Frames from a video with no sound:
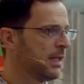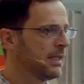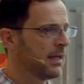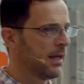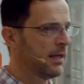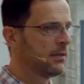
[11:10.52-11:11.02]
you need
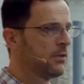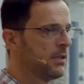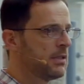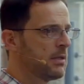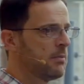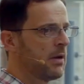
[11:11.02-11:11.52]
the head. You
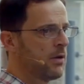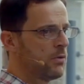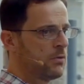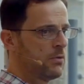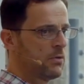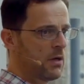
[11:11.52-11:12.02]
need somebody
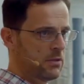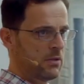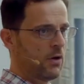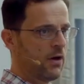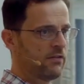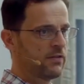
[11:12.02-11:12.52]
who runs
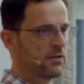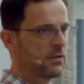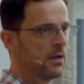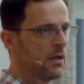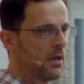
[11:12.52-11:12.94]
the office.